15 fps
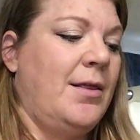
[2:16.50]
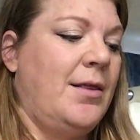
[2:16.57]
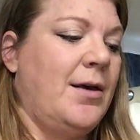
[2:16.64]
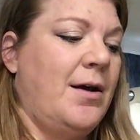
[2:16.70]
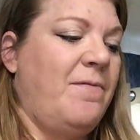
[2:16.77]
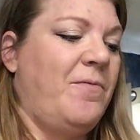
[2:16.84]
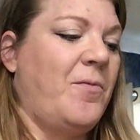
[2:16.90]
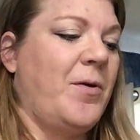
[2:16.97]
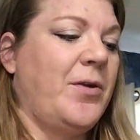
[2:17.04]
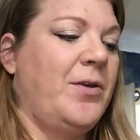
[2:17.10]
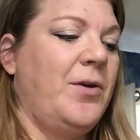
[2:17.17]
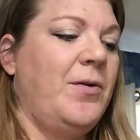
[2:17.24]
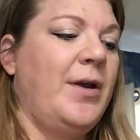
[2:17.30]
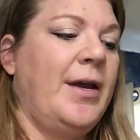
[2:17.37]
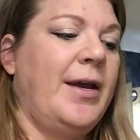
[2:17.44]
The fourth
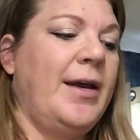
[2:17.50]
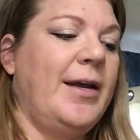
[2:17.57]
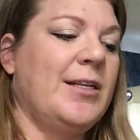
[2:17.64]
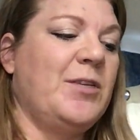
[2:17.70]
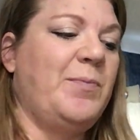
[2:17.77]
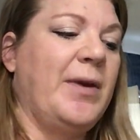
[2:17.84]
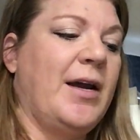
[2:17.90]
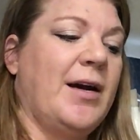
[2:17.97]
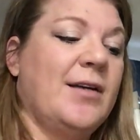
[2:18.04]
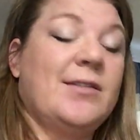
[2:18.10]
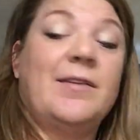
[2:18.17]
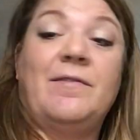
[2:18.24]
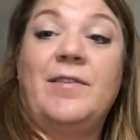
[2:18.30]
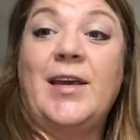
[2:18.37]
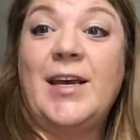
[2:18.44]
unit, it's because
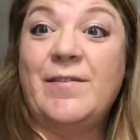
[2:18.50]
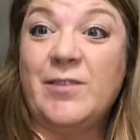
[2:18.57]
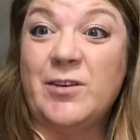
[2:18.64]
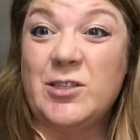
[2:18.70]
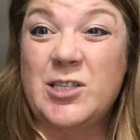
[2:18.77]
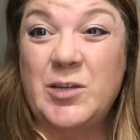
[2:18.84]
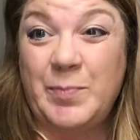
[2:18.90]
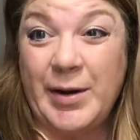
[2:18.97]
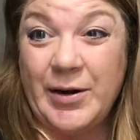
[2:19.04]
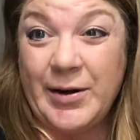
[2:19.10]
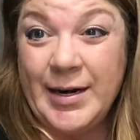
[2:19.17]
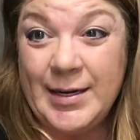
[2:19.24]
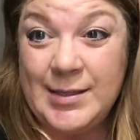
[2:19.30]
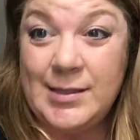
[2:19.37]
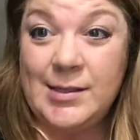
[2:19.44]
of evil
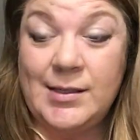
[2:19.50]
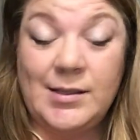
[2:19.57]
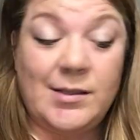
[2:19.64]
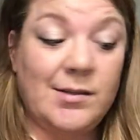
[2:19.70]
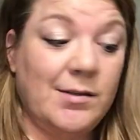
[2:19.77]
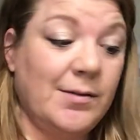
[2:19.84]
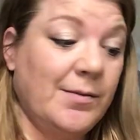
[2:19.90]
spirits.